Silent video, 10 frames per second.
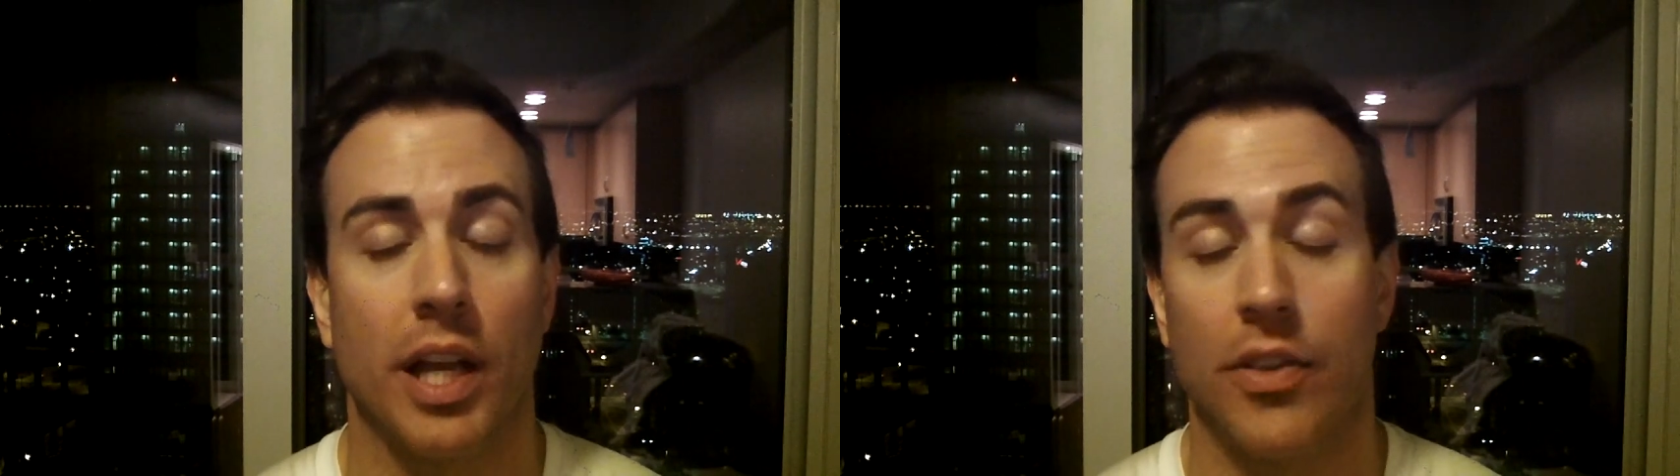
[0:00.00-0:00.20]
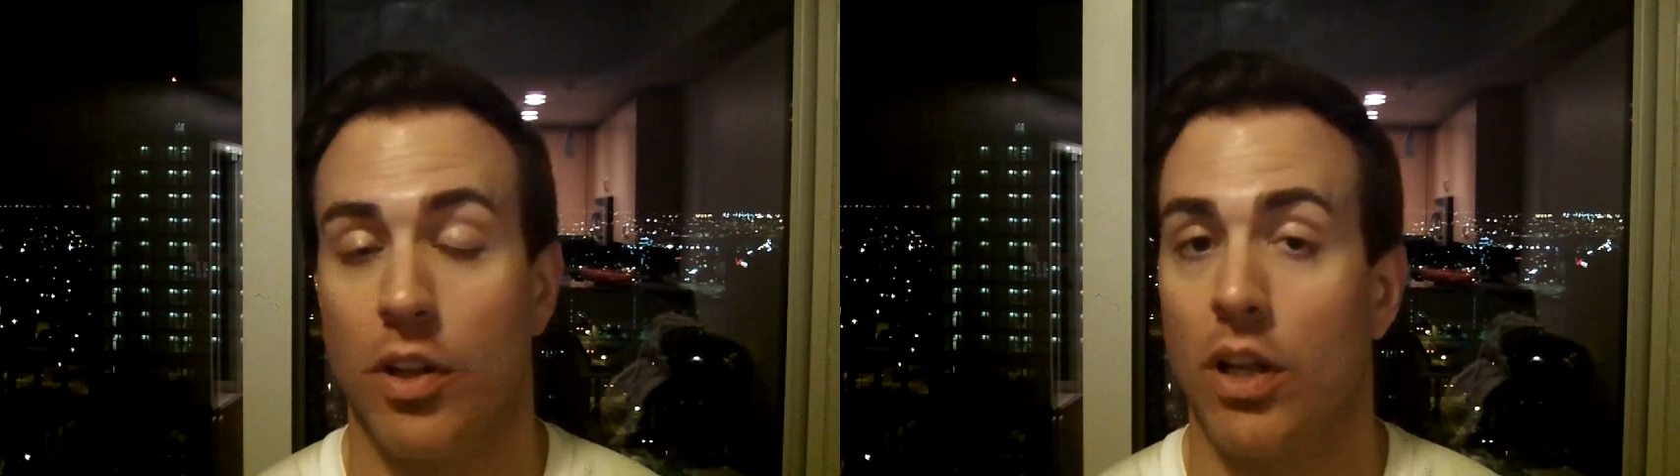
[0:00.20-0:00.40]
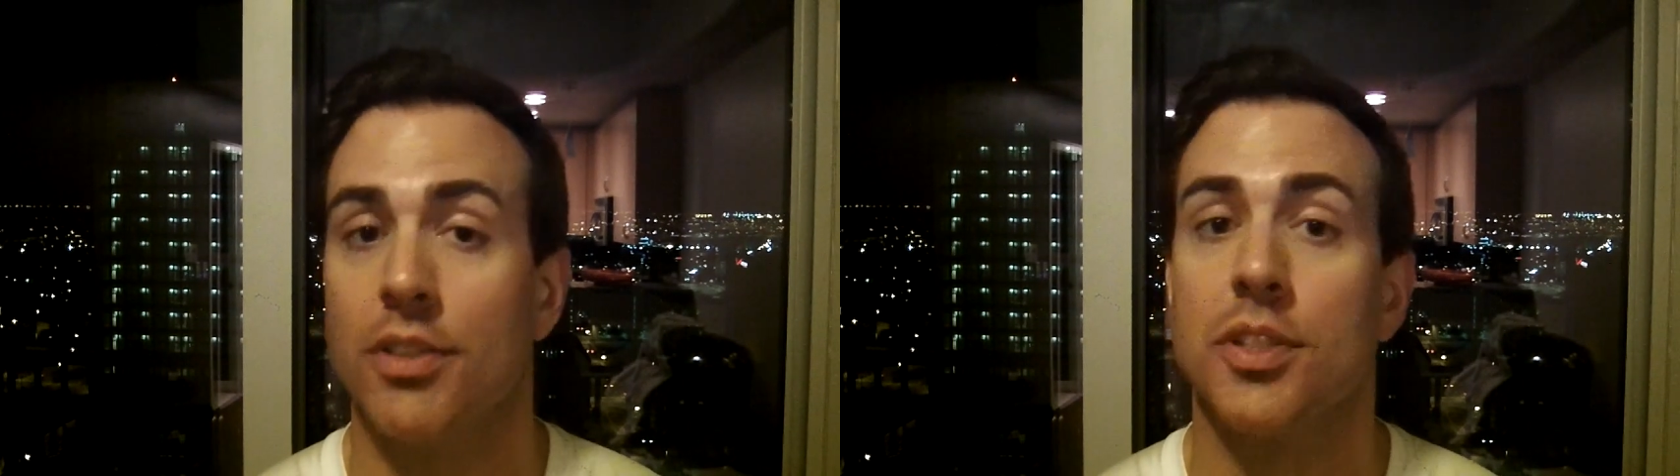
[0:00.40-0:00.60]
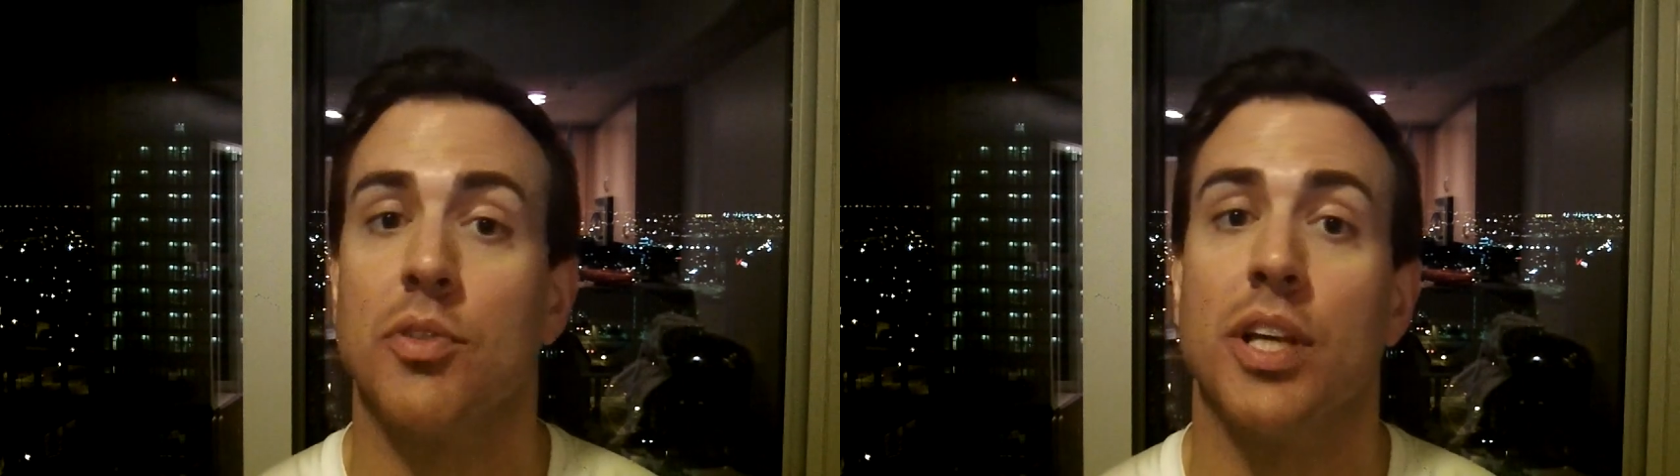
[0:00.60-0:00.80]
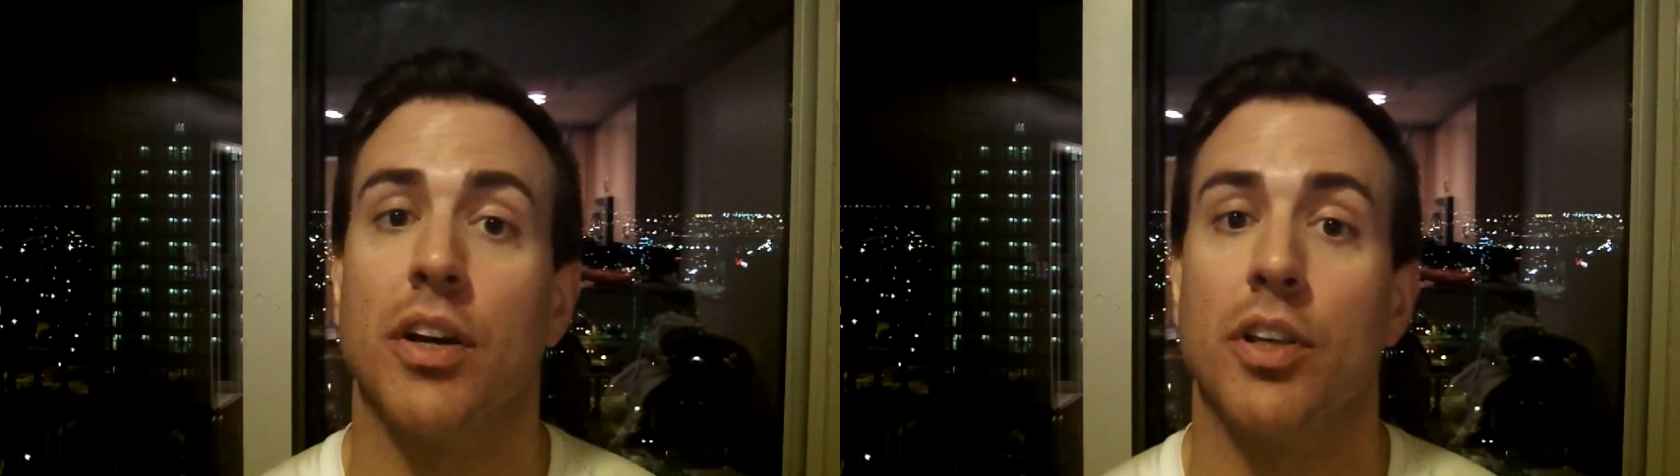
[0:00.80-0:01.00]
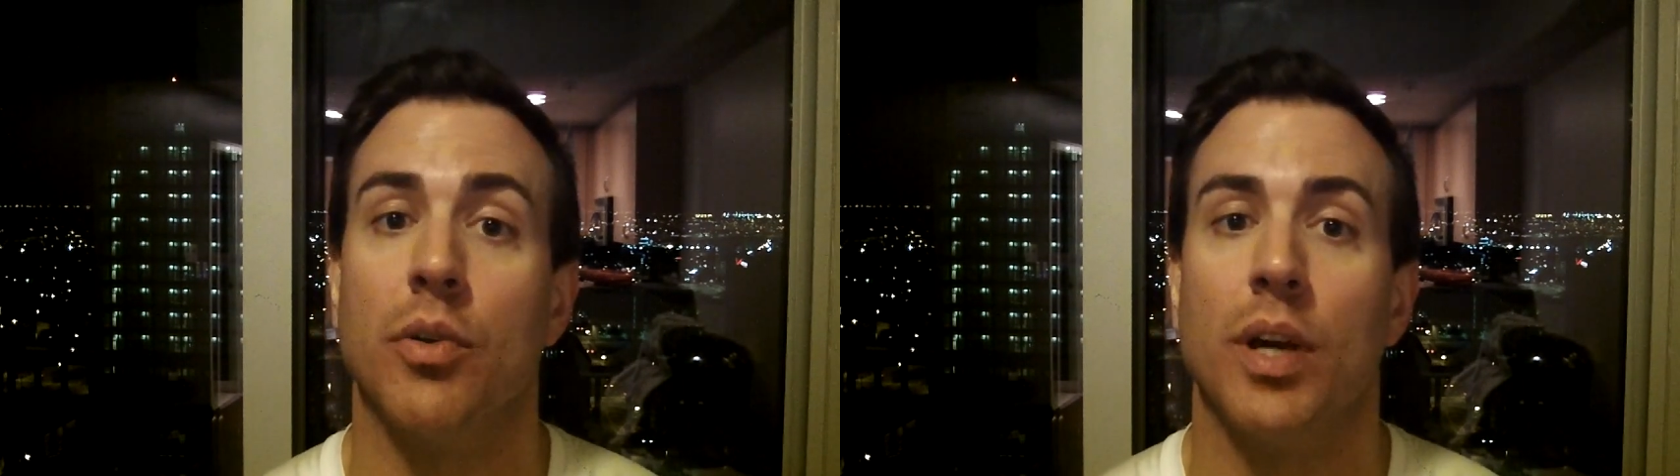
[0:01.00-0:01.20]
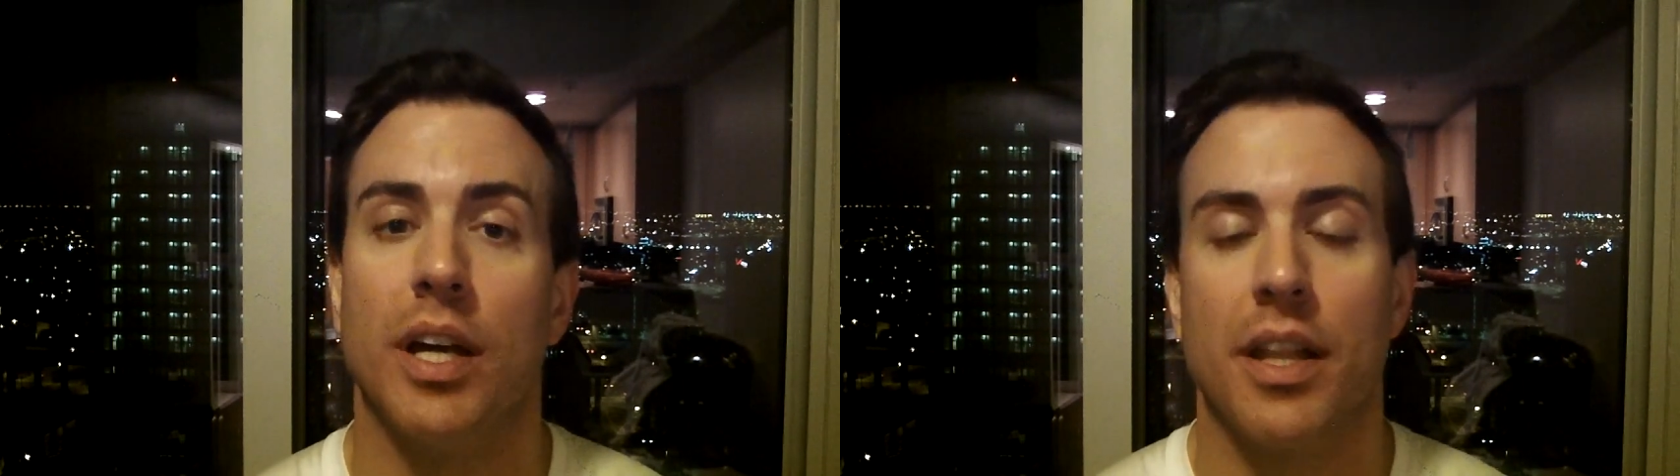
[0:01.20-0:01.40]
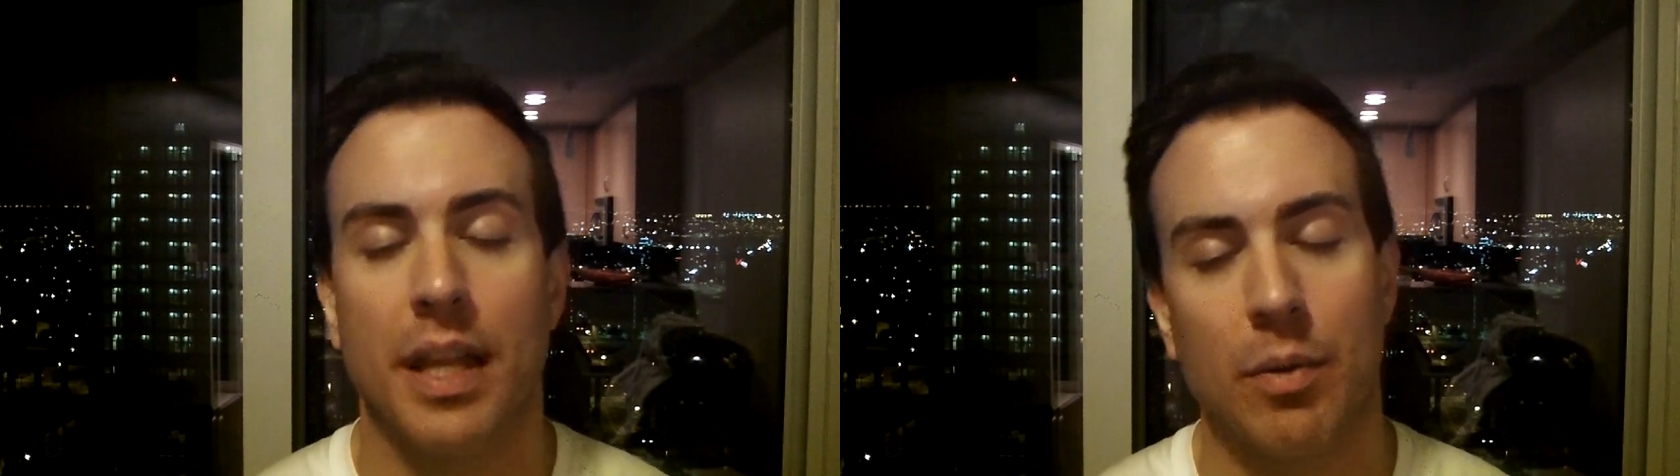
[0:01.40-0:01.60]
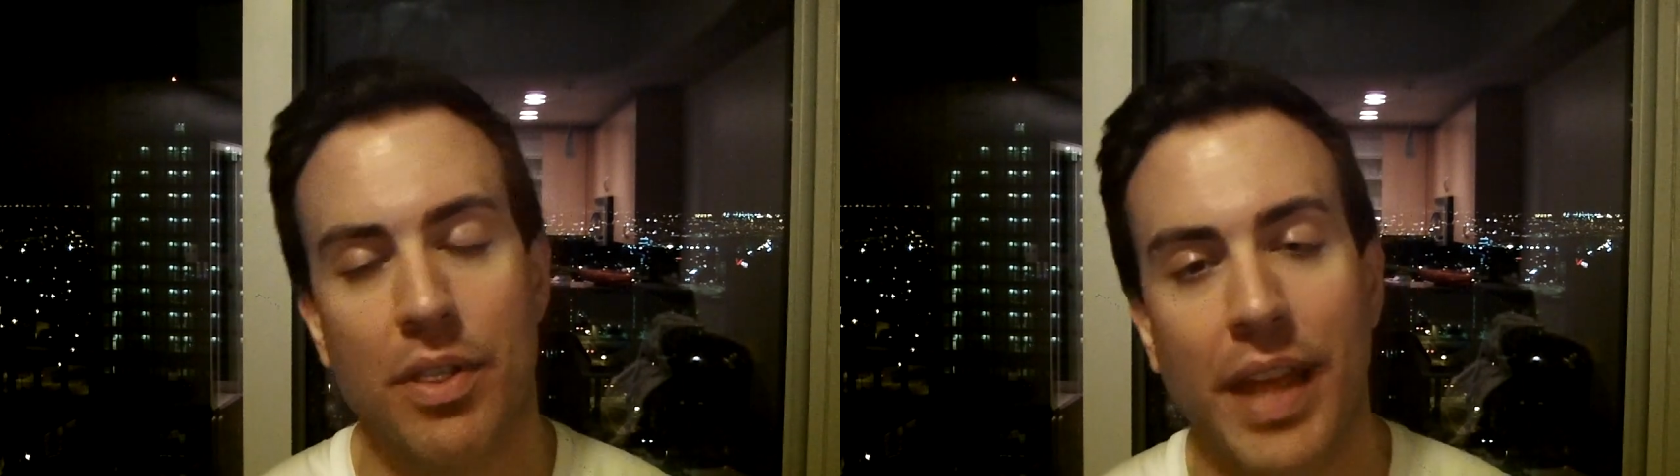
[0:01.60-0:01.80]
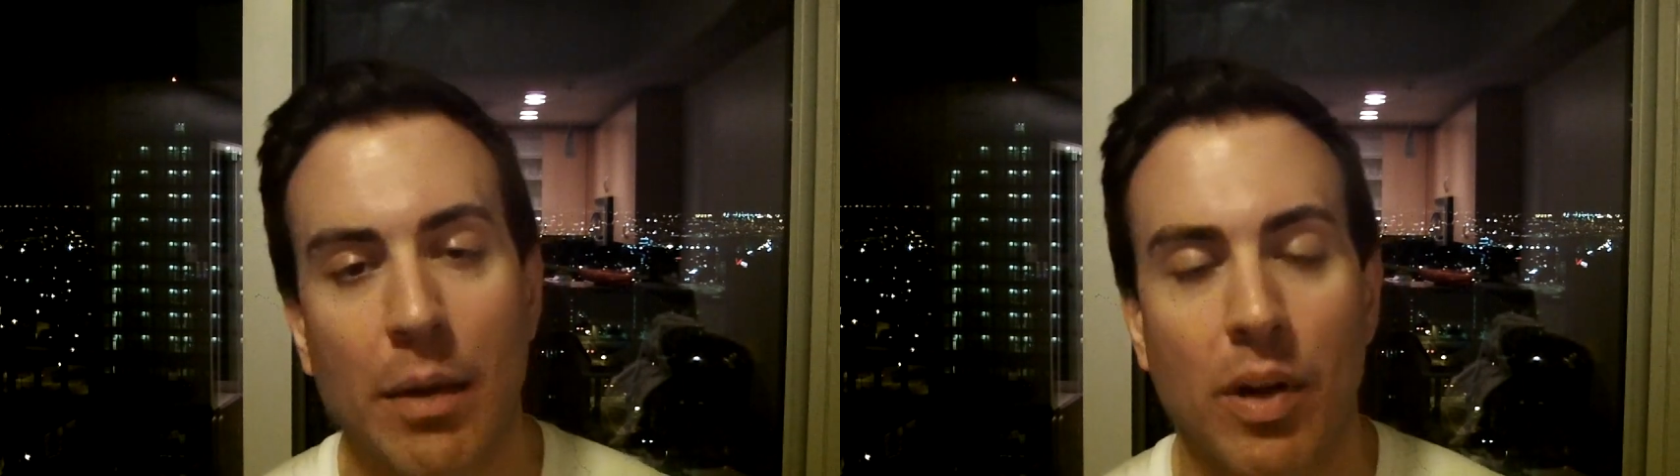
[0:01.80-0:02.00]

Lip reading: And they'll also tell you that when they